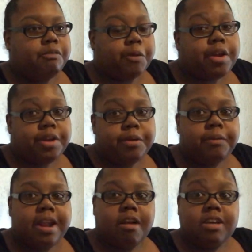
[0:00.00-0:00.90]
for you,
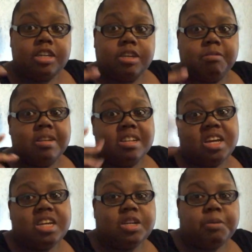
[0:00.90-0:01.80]
and I'll get you in
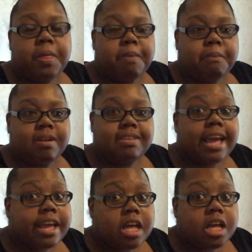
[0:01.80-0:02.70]
touch with
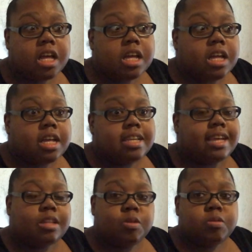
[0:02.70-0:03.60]
Marcéa, because
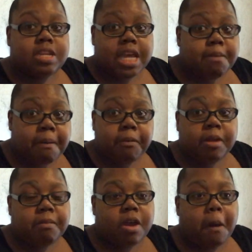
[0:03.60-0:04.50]
that's whose team I'm
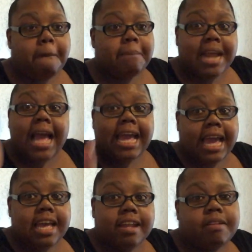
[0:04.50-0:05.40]
going to be on. But I
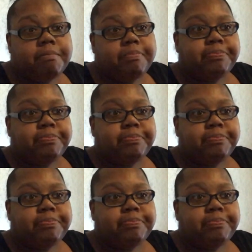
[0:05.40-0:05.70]
can